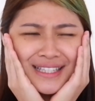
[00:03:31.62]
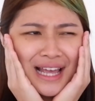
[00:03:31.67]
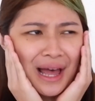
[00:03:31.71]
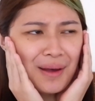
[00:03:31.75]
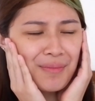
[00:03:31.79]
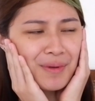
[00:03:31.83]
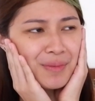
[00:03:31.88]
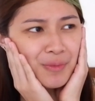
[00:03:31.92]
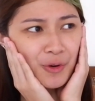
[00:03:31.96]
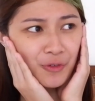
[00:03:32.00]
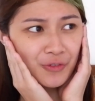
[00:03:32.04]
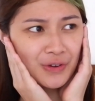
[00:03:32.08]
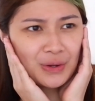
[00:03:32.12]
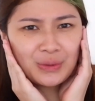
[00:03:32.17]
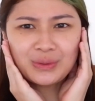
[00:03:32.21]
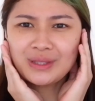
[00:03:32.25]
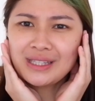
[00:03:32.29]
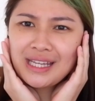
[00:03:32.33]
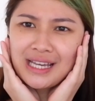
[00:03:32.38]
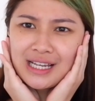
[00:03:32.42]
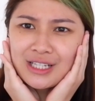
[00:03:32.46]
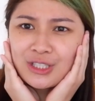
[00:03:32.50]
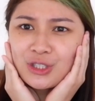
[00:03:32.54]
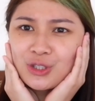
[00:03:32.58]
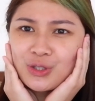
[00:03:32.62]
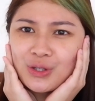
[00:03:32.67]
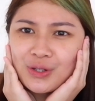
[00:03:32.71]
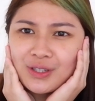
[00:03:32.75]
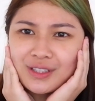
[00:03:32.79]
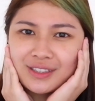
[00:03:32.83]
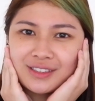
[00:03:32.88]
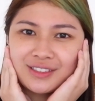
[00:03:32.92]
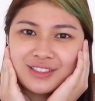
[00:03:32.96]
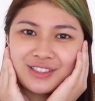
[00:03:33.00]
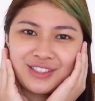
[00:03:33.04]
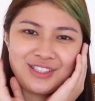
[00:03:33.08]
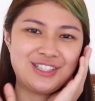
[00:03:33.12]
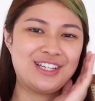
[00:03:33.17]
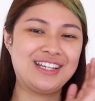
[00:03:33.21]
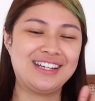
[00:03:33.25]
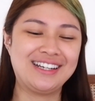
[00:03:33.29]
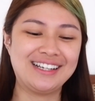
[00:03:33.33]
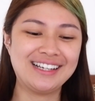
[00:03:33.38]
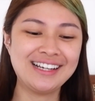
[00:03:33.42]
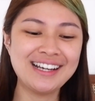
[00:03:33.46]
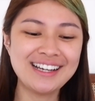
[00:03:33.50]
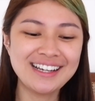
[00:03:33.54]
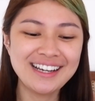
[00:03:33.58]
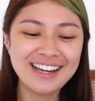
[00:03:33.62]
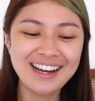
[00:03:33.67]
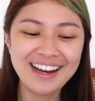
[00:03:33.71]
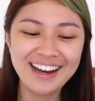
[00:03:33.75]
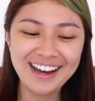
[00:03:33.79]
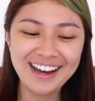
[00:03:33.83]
Sabi mo foundation? Sorry.